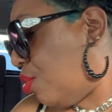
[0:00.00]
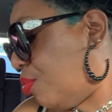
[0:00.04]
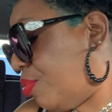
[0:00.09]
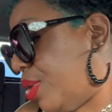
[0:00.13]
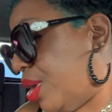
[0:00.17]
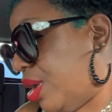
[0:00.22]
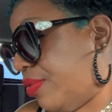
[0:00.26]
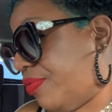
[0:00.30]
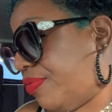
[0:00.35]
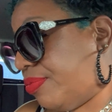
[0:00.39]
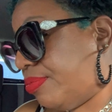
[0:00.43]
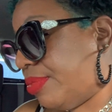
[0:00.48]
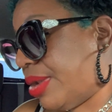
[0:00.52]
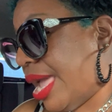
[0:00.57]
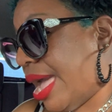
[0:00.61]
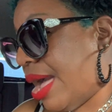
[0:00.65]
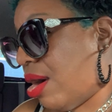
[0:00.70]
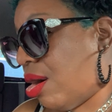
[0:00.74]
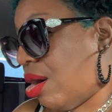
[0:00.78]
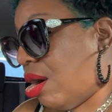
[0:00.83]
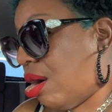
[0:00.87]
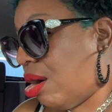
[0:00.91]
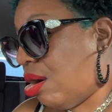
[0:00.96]
what, from
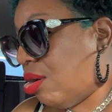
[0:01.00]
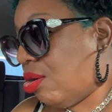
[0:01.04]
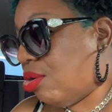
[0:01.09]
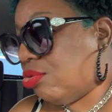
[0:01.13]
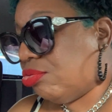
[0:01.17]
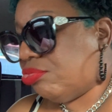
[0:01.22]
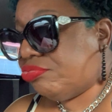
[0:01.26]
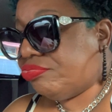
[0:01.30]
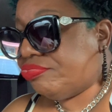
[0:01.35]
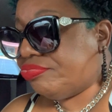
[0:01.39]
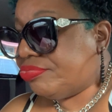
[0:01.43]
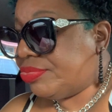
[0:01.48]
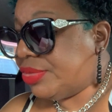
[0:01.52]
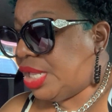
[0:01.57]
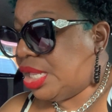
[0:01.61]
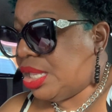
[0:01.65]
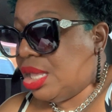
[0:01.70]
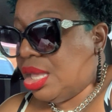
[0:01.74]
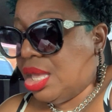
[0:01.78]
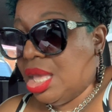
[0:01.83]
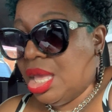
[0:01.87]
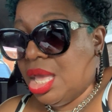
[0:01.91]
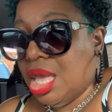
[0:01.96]
now on,
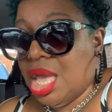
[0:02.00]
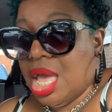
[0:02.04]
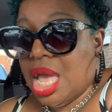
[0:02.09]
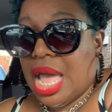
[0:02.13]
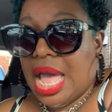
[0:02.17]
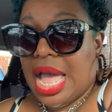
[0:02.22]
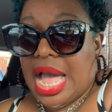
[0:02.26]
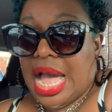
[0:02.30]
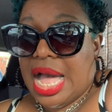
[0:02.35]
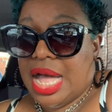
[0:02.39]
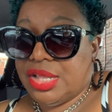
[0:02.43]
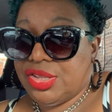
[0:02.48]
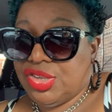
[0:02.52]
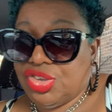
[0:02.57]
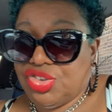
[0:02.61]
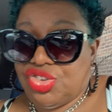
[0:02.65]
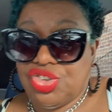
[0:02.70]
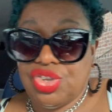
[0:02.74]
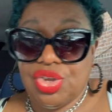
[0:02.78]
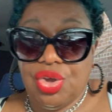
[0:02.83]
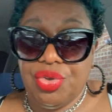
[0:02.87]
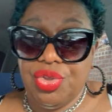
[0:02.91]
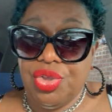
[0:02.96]
I'll just
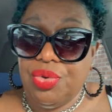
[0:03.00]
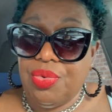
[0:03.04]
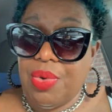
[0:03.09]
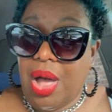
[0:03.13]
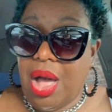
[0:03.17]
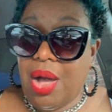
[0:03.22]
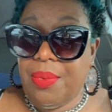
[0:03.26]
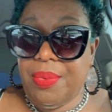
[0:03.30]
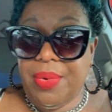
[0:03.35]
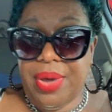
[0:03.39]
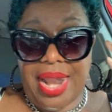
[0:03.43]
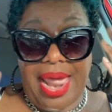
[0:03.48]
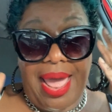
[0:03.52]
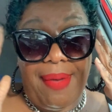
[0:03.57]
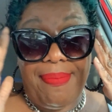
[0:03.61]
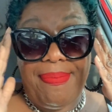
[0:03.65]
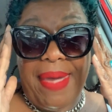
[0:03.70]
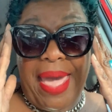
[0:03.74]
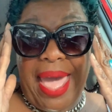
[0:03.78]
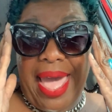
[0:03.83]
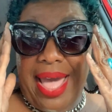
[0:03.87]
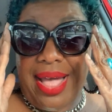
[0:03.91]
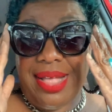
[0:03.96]
show you all what I
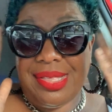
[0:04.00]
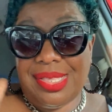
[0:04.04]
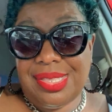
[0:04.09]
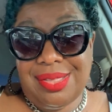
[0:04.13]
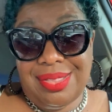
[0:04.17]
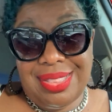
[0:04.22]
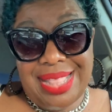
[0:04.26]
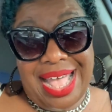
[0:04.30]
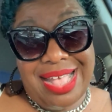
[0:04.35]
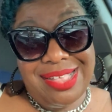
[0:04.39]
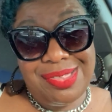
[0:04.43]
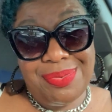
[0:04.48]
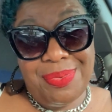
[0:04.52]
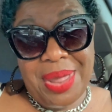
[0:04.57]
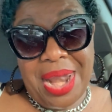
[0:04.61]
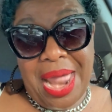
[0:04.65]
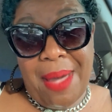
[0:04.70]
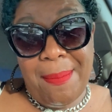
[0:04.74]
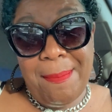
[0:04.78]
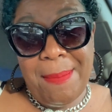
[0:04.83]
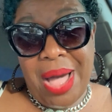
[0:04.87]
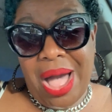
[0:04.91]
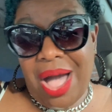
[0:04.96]
buy. So that's what
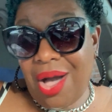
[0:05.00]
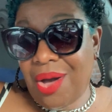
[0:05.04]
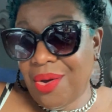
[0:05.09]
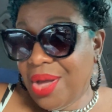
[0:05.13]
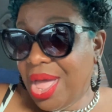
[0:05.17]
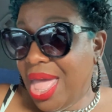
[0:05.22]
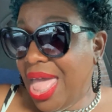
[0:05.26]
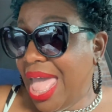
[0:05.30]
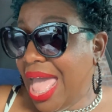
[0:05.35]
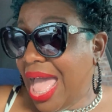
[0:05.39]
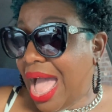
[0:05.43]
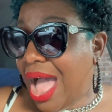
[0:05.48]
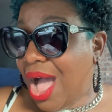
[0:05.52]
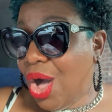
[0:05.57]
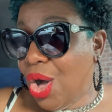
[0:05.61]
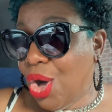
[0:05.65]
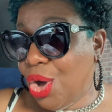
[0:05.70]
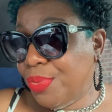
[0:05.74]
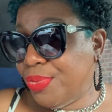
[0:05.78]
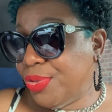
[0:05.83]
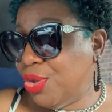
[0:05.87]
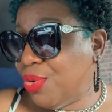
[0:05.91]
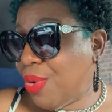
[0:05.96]
I bought. I
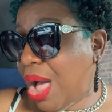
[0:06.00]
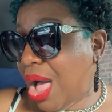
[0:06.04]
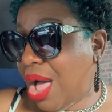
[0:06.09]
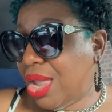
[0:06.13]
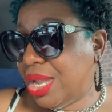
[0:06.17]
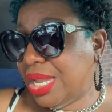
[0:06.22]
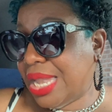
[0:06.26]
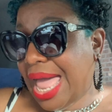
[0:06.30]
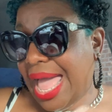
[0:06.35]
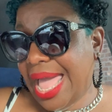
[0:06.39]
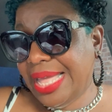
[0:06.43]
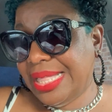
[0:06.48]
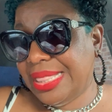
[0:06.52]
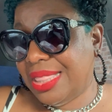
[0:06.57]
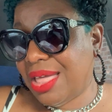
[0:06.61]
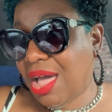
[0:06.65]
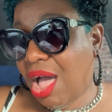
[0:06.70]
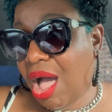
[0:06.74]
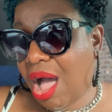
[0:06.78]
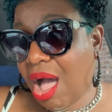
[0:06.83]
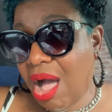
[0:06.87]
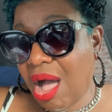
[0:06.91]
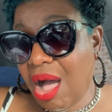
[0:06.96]
hope you all liked the
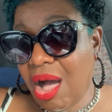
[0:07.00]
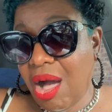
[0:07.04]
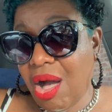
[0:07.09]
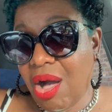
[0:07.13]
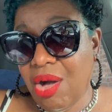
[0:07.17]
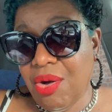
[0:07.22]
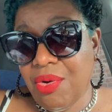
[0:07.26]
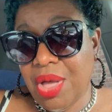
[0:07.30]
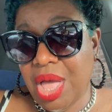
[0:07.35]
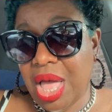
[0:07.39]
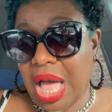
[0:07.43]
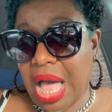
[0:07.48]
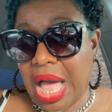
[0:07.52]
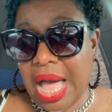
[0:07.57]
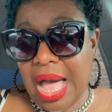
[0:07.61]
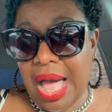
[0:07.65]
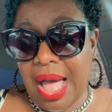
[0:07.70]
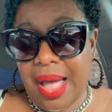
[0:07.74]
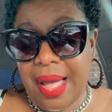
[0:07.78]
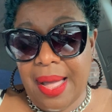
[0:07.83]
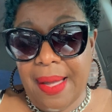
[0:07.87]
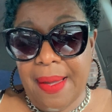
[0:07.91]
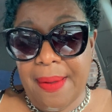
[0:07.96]
haul.
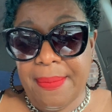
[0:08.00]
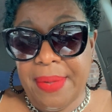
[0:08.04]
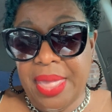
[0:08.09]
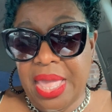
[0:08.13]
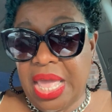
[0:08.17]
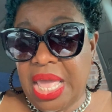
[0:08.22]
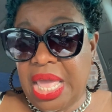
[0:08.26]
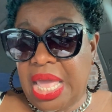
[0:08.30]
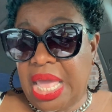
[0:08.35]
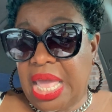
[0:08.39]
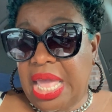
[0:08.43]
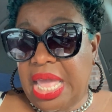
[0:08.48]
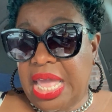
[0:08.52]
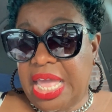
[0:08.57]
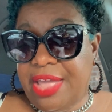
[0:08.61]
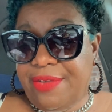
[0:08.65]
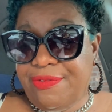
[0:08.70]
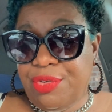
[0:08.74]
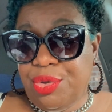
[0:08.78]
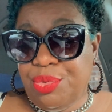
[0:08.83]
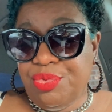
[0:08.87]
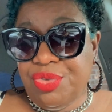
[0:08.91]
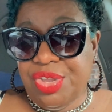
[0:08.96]
Um,
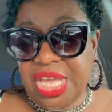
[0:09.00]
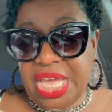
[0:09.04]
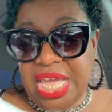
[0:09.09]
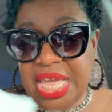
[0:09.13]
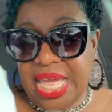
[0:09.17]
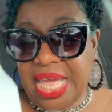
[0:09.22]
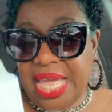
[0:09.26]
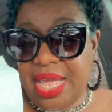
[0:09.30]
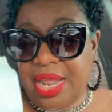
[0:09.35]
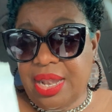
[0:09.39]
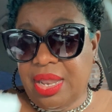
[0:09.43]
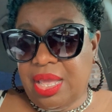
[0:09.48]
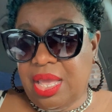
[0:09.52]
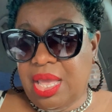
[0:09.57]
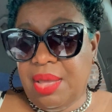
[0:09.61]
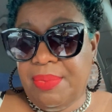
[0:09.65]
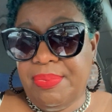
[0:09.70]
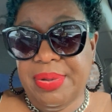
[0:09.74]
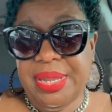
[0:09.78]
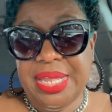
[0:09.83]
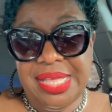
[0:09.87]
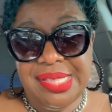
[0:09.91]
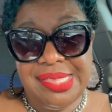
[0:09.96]
if you did,
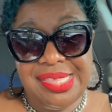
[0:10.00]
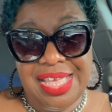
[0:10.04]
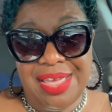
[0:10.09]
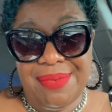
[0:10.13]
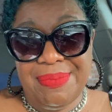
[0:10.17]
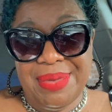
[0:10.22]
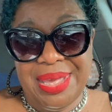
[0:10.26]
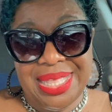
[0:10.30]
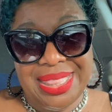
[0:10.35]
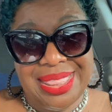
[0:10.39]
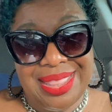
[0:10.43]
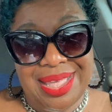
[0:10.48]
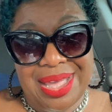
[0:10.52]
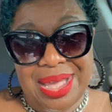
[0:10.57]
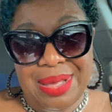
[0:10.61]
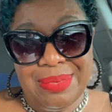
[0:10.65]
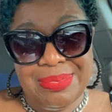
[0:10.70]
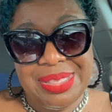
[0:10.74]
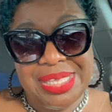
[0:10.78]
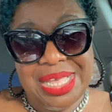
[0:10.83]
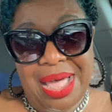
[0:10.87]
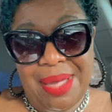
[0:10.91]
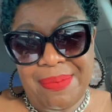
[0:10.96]
please give me a
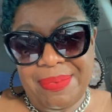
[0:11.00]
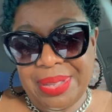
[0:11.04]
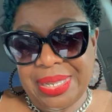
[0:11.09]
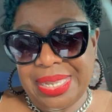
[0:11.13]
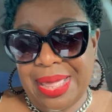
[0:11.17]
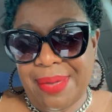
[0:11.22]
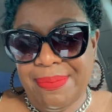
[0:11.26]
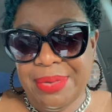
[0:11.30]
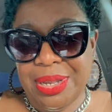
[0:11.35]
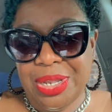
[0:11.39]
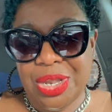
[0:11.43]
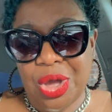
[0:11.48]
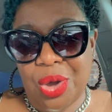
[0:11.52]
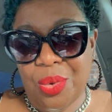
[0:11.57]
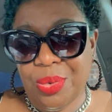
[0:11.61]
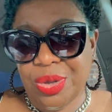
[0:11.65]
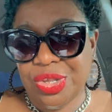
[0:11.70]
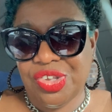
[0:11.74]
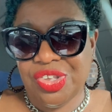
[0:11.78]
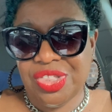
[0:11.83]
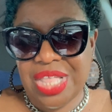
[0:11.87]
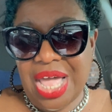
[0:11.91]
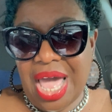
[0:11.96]
thumbs up and let me know
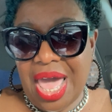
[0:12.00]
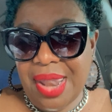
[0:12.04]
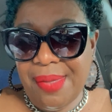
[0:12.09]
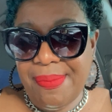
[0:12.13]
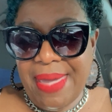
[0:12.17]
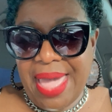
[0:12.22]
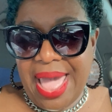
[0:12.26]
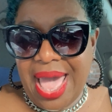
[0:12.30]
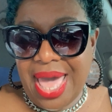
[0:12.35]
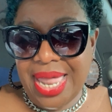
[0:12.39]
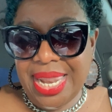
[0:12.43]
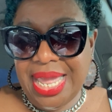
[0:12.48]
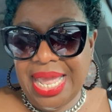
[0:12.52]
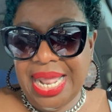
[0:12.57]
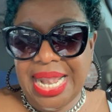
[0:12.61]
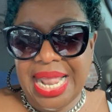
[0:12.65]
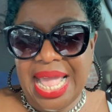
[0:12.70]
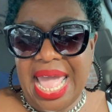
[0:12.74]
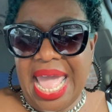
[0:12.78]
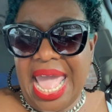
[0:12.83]
what you thought about it.